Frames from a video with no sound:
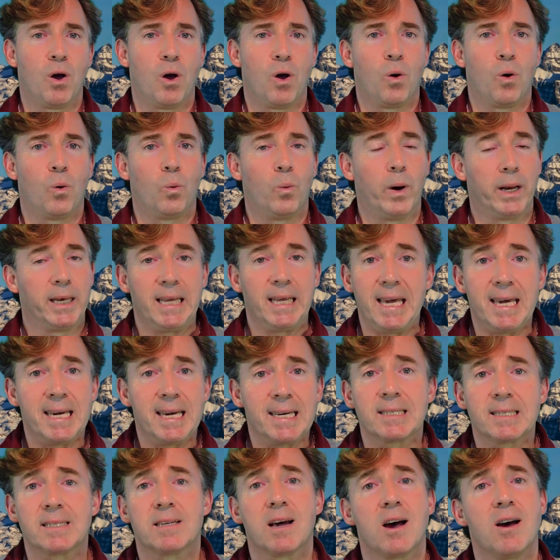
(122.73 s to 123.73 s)
When
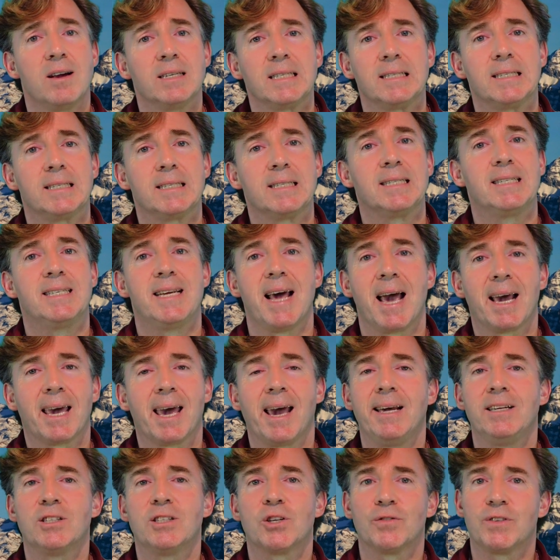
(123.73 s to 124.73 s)
years turned into
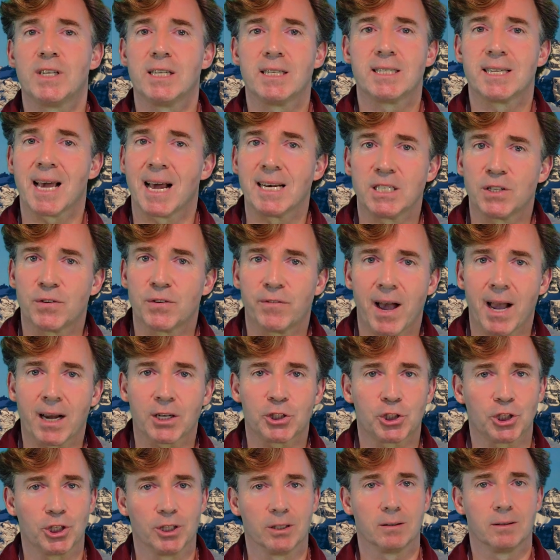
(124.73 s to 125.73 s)
decades of
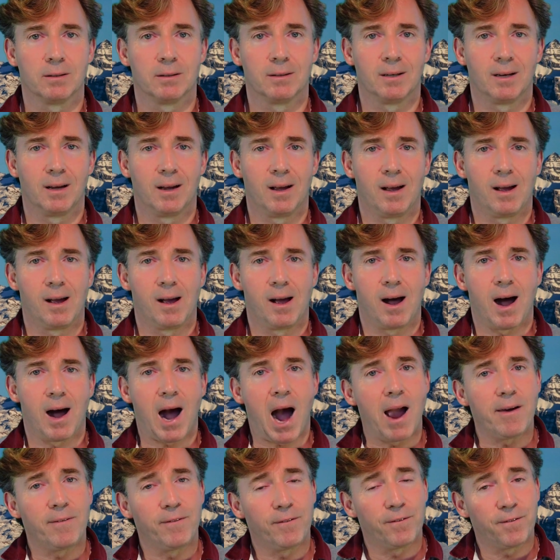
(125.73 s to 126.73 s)
dissatisfaction,
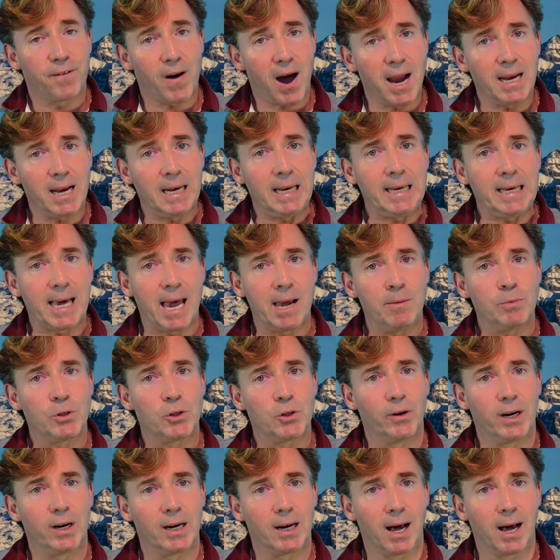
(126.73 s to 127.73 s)
I finally came to
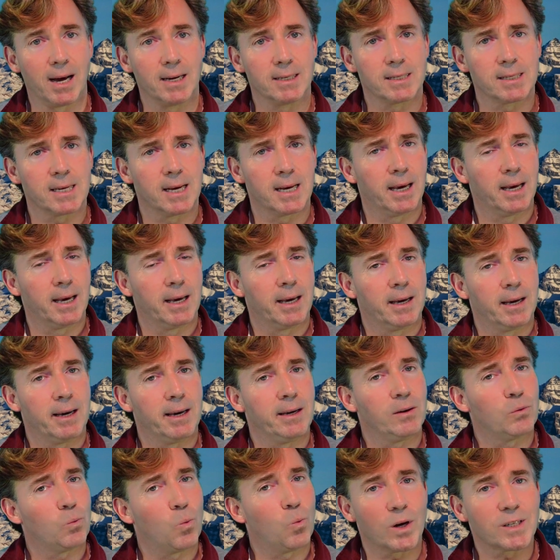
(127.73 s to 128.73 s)
realize
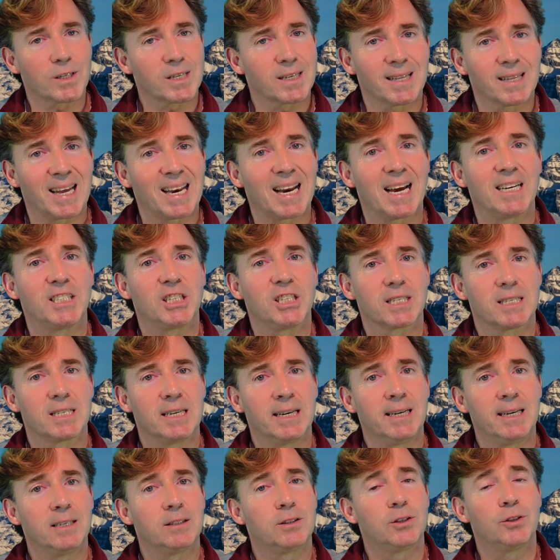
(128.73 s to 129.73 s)
it wasn't that I just
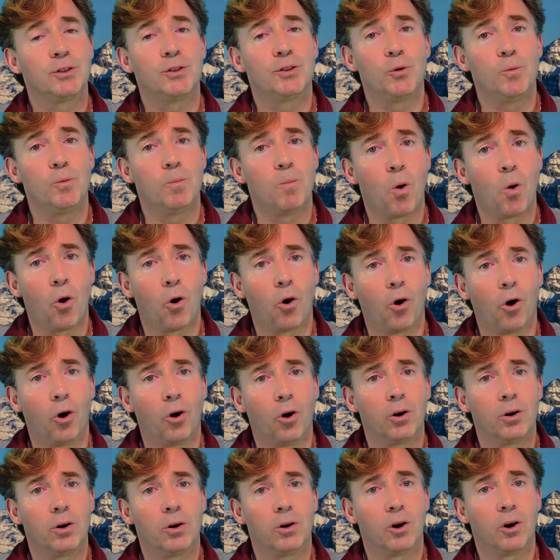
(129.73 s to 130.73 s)
needed to do
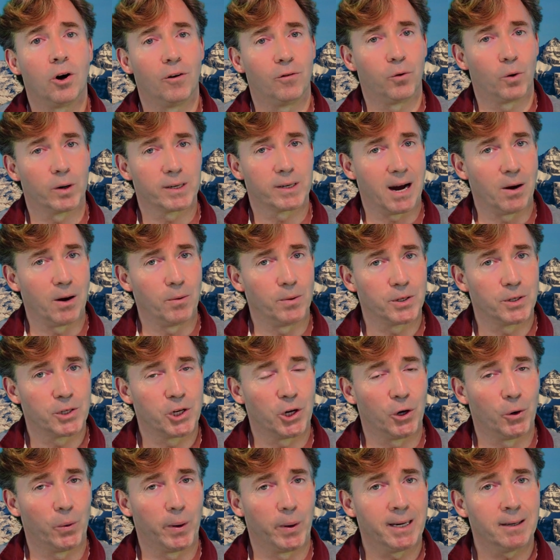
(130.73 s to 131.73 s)
more of what I was
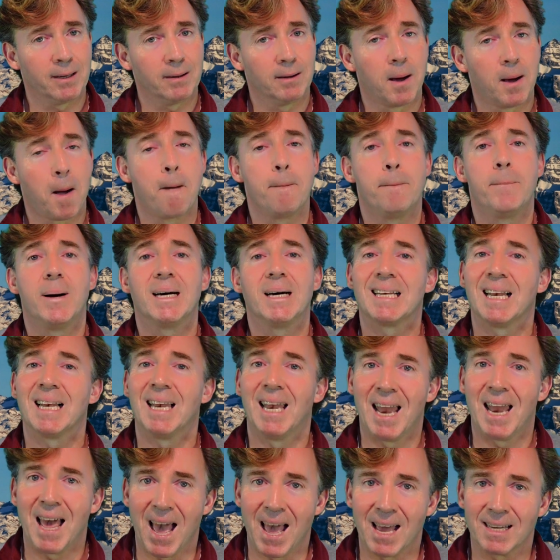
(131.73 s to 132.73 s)
doing, but
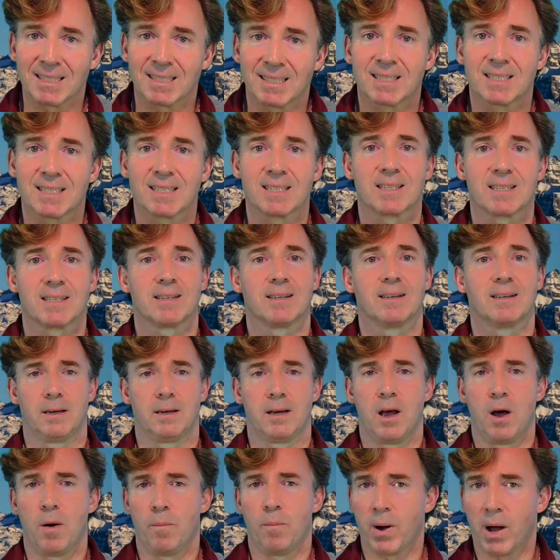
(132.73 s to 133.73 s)
less.
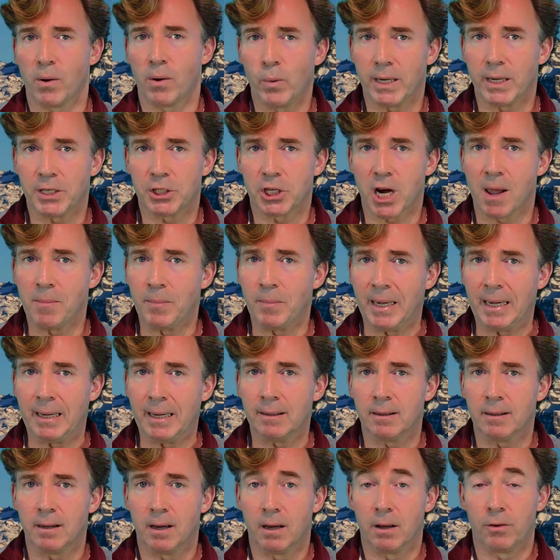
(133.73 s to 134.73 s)
By which I
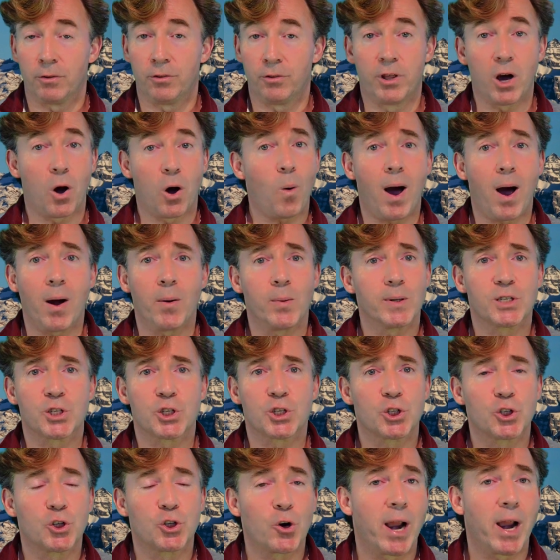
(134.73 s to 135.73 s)
mean, though I was
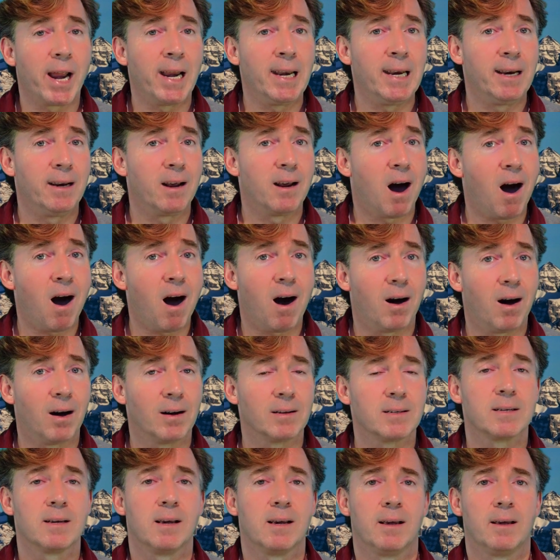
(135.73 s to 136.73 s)
straining
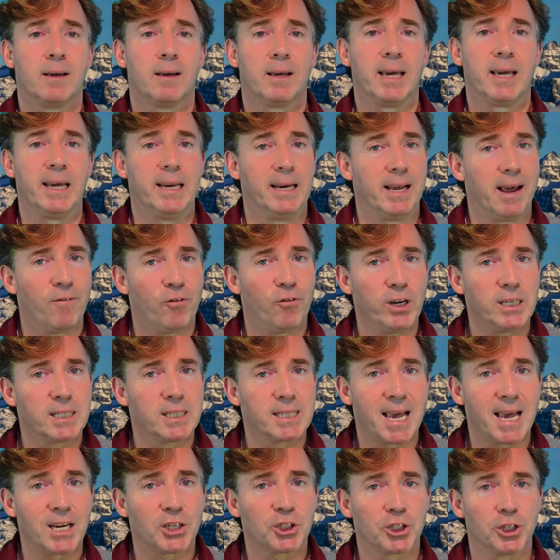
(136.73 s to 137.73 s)
hard in every
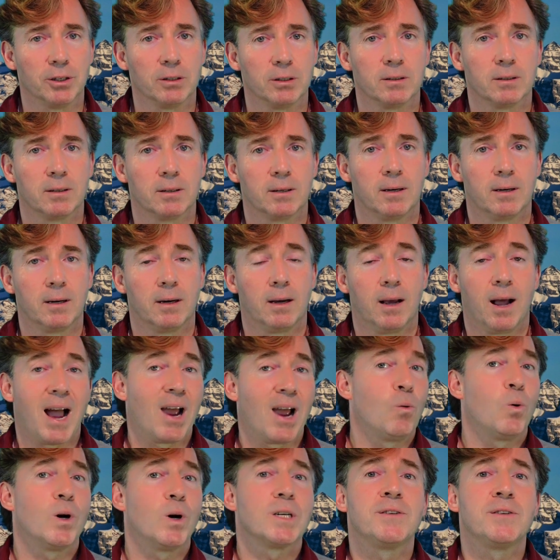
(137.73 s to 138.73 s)
session, I
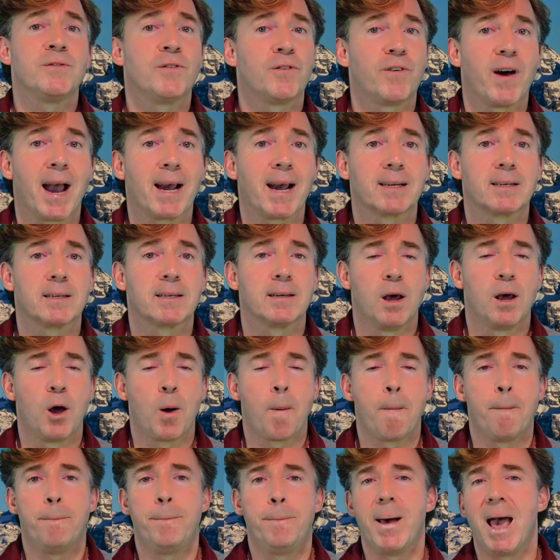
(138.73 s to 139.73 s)
was in fact
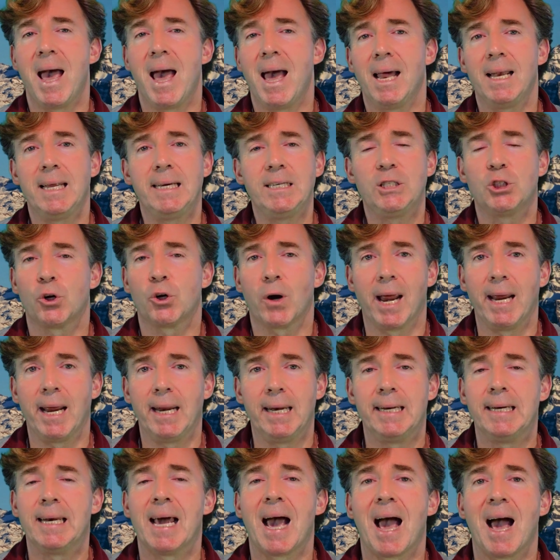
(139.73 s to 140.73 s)
barely
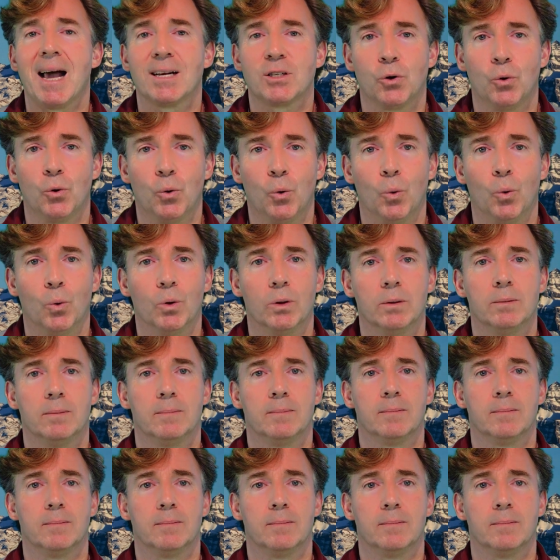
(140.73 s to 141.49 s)
training at all.